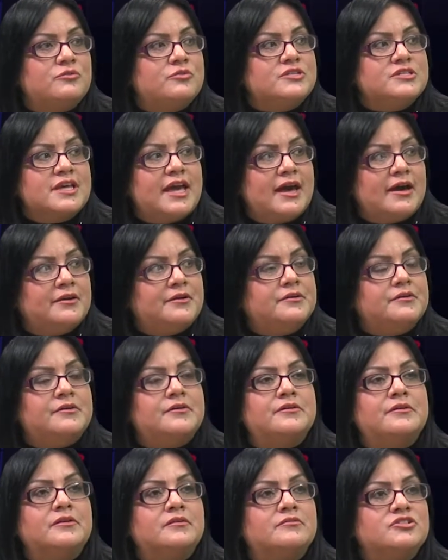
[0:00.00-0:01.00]
were
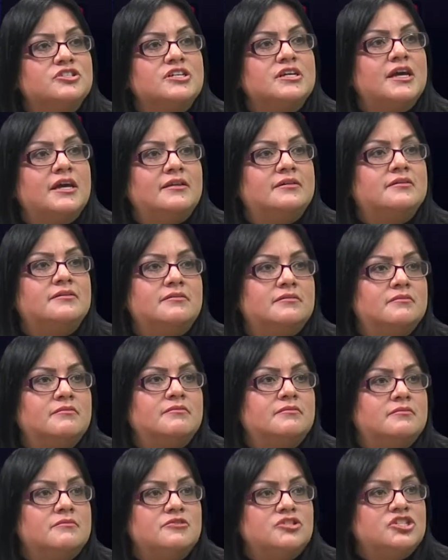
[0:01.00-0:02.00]
scattered. She had
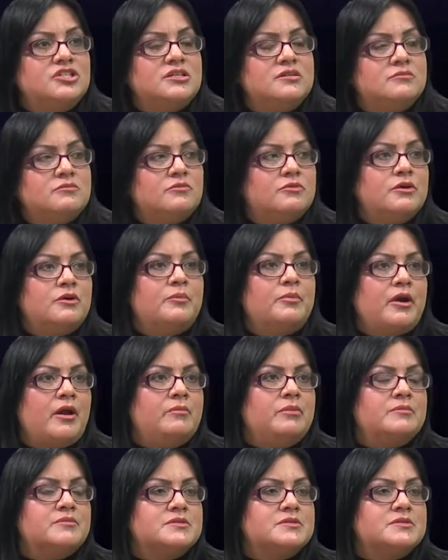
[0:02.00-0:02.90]
real problems.